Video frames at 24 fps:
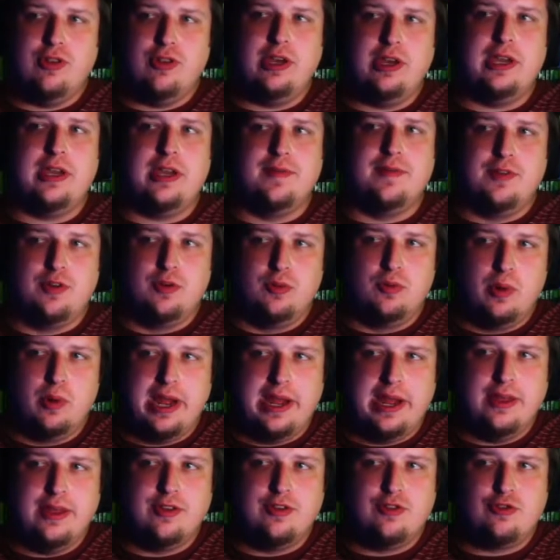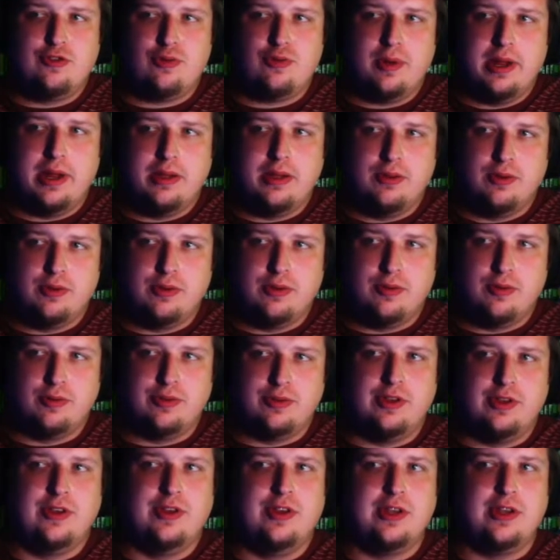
given away in the trailer, the Dicky